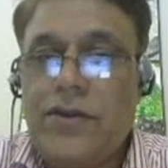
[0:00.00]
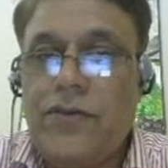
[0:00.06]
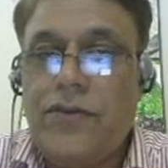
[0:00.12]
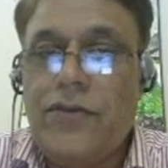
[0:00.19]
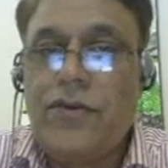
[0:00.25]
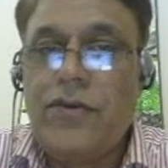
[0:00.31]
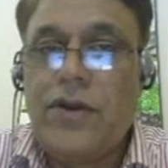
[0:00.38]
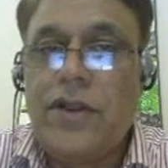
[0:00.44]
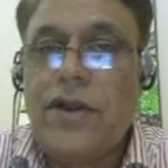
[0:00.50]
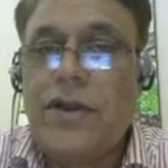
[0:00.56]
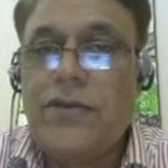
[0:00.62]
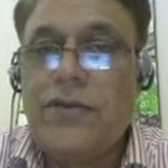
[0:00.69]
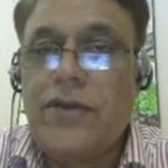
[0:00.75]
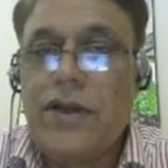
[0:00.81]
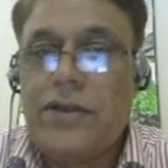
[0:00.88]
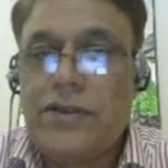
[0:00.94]
If you are the
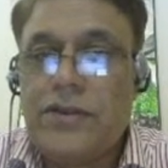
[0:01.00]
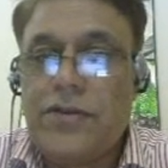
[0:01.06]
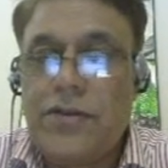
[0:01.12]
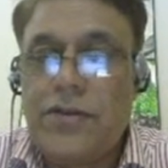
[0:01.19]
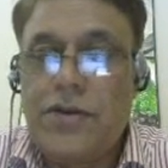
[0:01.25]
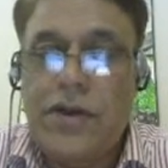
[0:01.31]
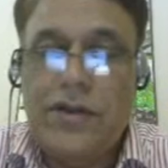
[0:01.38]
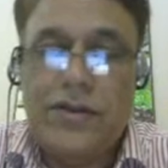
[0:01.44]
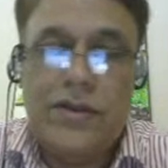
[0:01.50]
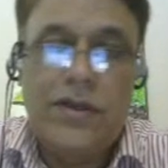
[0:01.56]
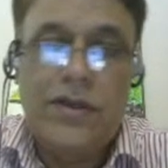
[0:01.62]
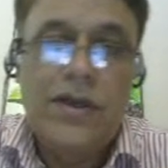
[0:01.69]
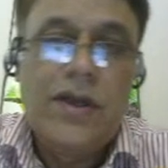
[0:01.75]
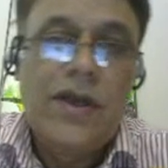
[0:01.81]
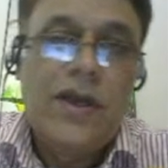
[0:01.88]
D section, C section,